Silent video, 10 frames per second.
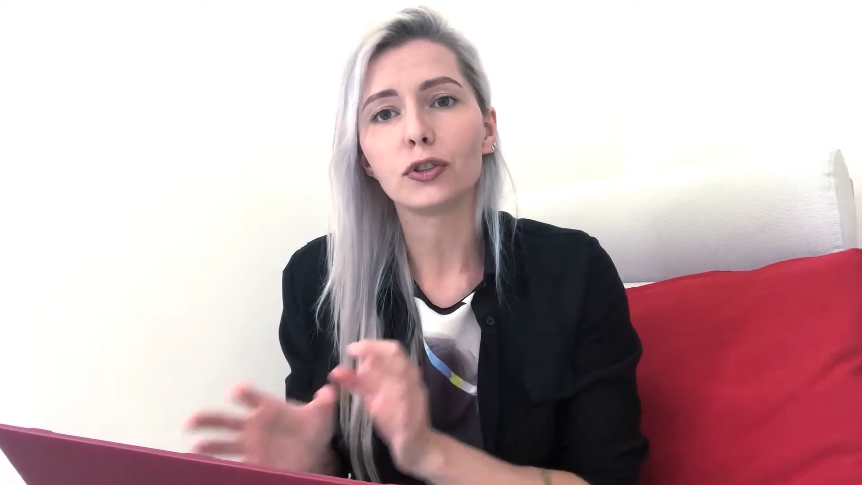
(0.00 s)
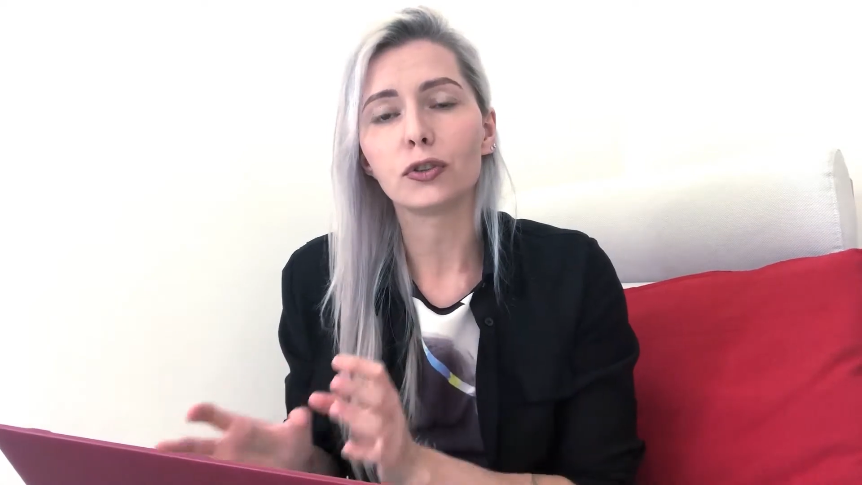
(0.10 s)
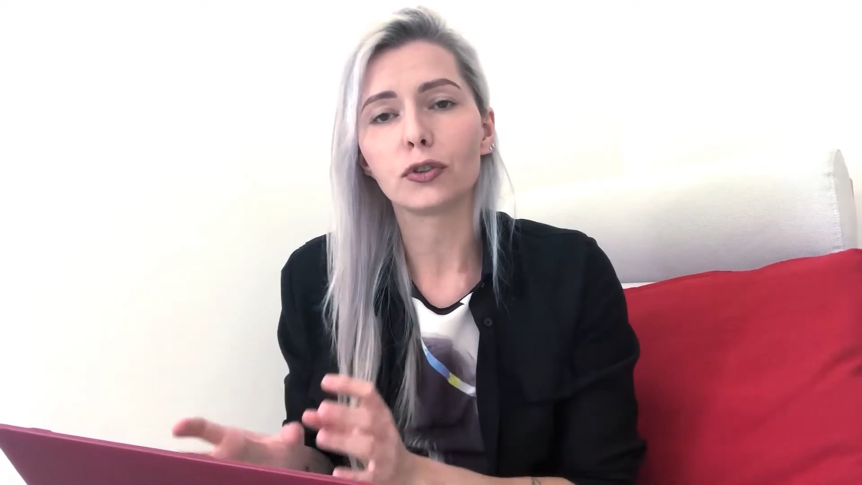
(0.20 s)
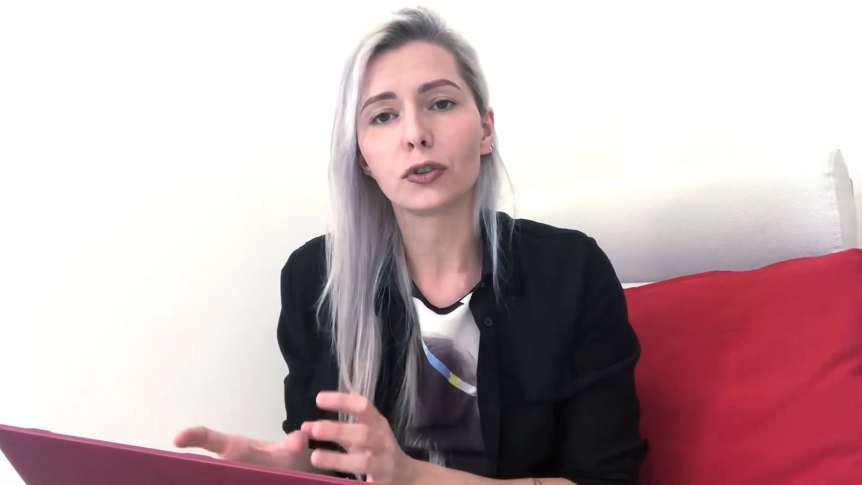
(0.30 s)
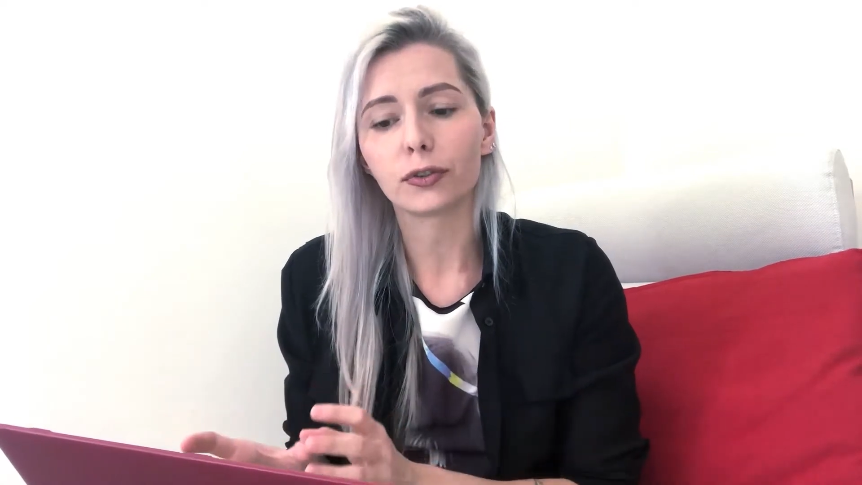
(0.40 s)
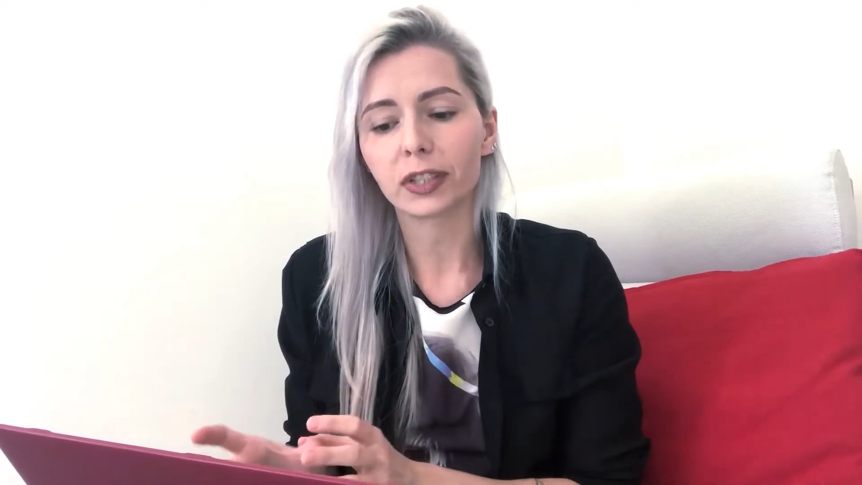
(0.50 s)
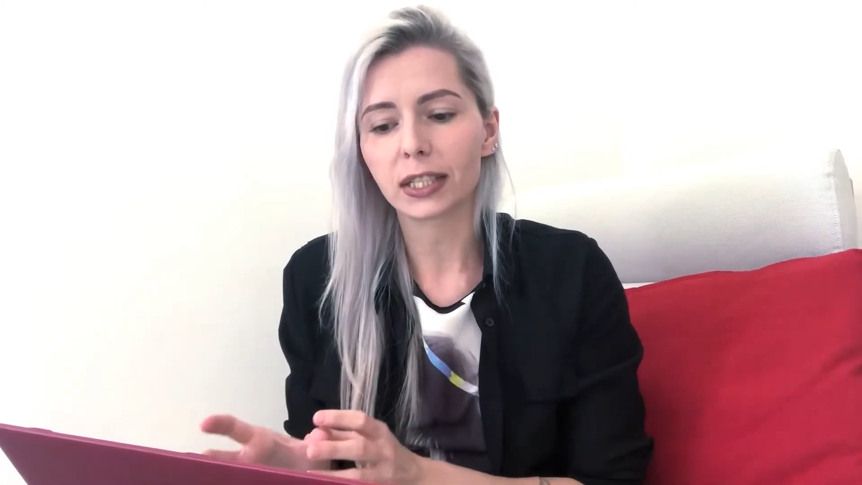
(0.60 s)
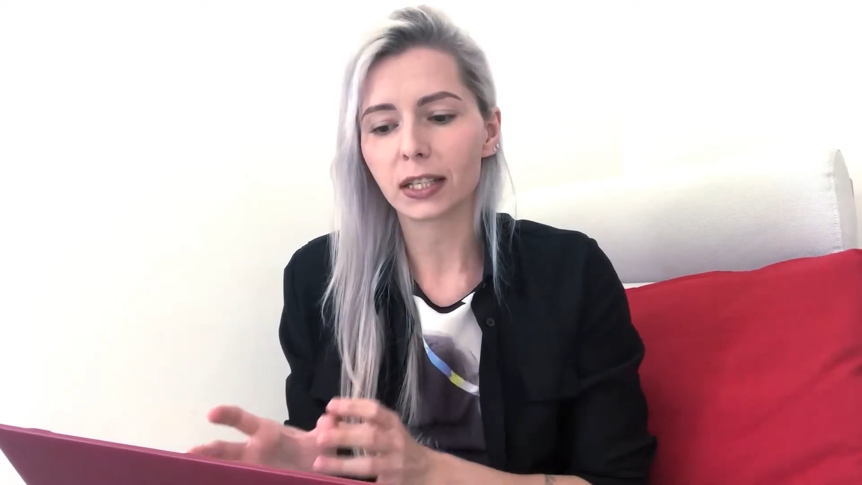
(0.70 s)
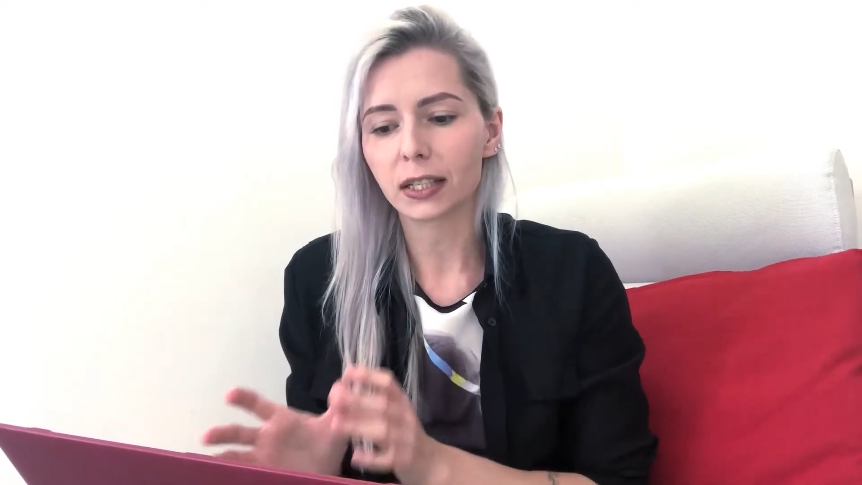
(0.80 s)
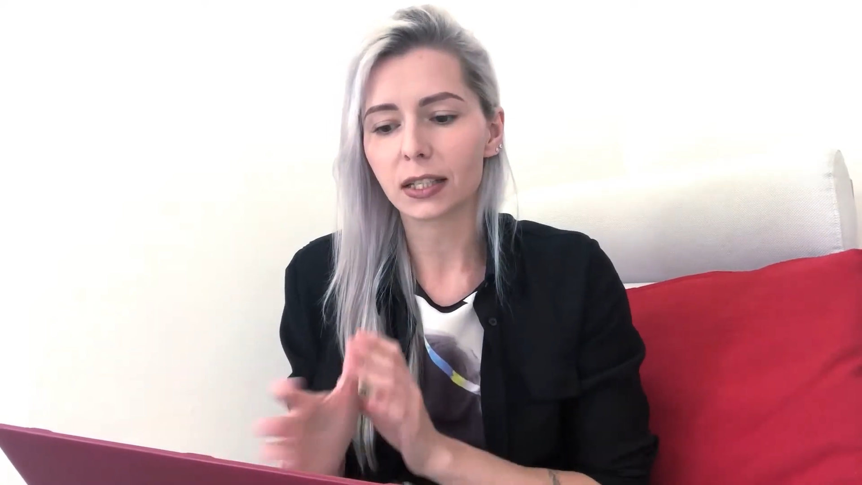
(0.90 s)

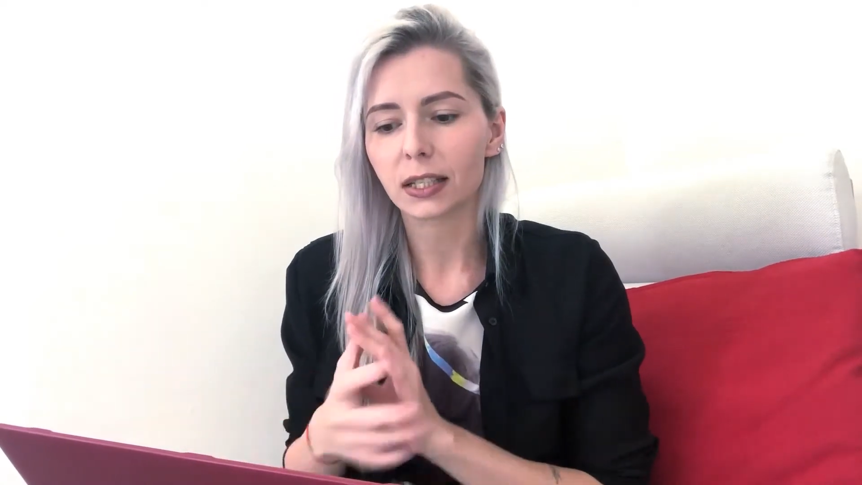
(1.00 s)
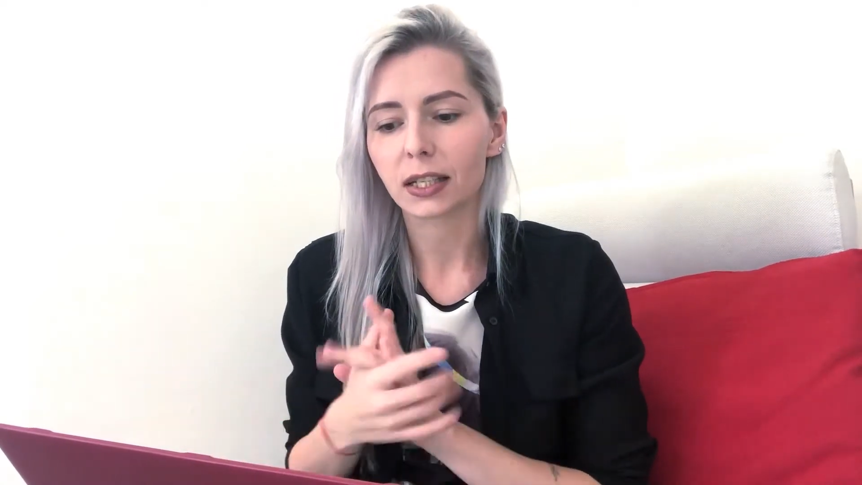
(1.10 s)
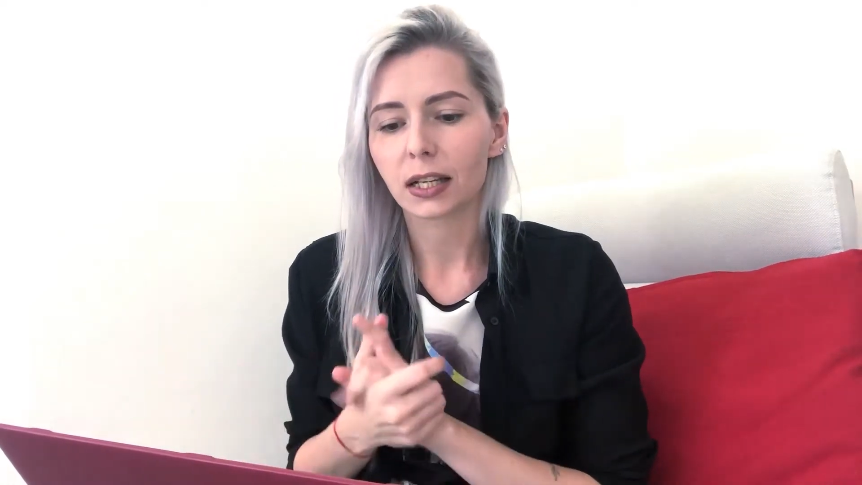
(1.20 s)
services,